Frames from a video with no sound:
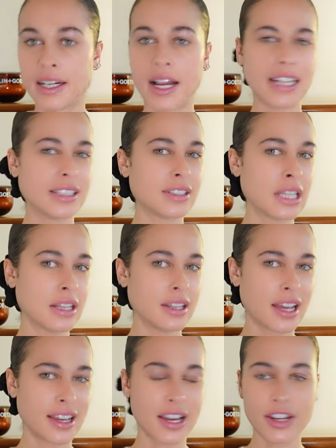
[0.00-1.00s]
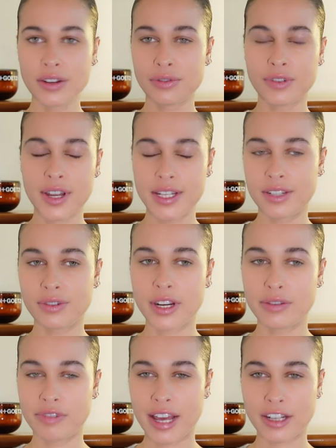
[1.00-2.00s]
I don't find this
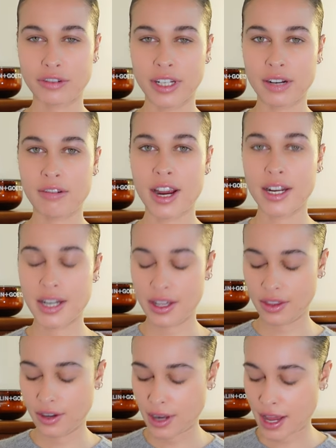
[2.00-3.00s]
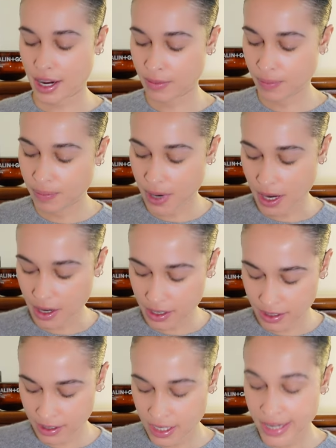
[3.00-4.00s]
very flattering right now, the light,
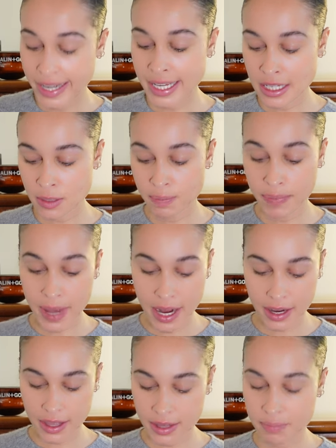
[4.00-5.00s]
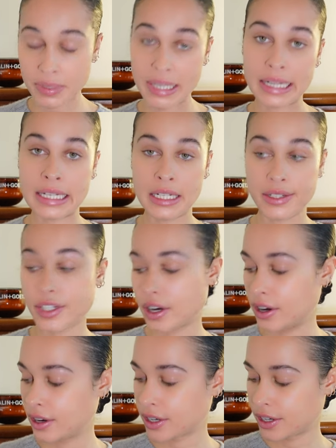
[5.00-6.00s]
but it's better than being in the
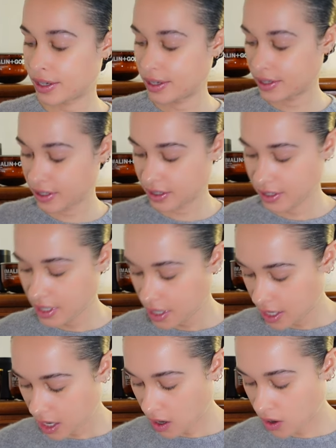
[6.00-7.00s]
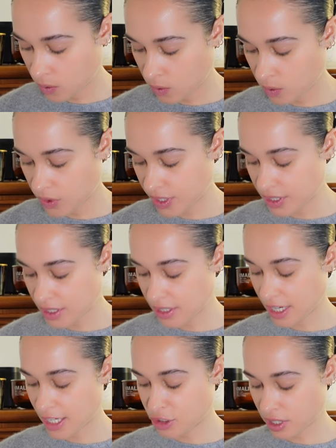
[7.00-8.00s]
dark. Oh, this is
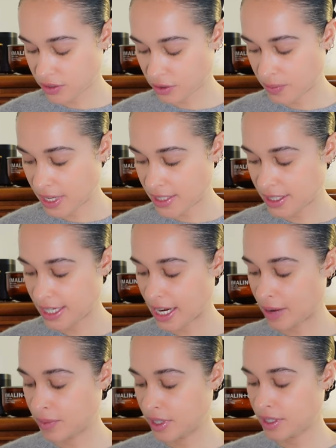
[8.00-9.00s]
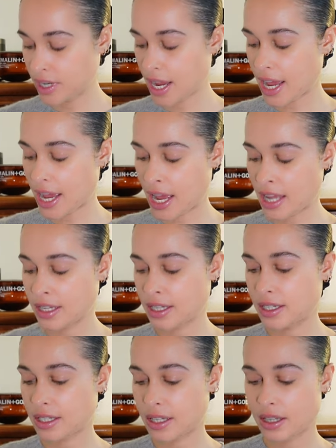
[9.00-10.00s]
a dress from Leslie Ammon
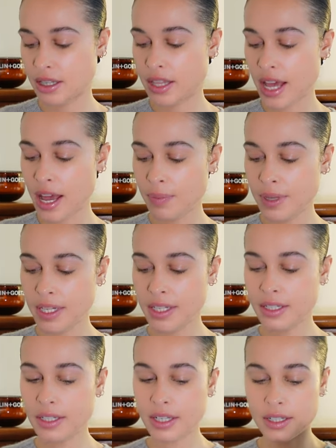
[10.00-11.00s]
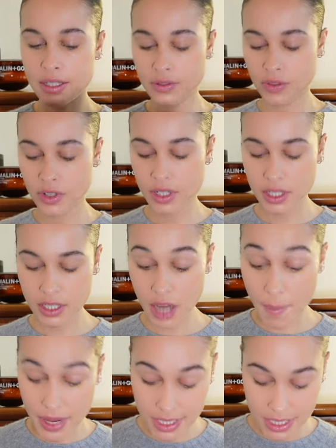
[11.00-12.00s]
and their pieces for the
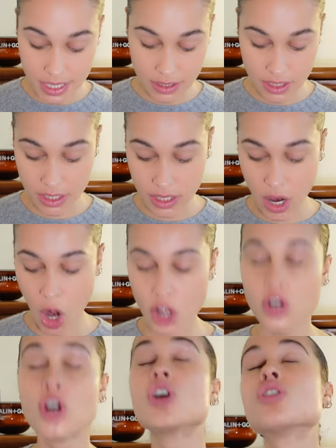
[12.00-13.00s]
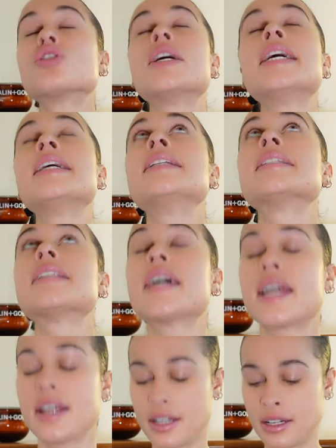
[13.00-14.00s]
summer season are
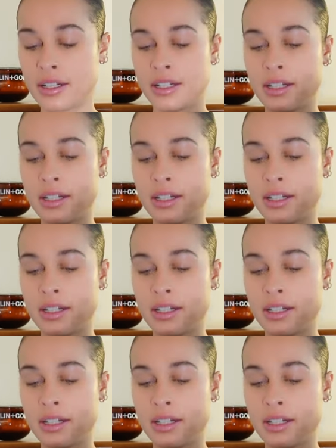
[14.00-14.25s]
insane.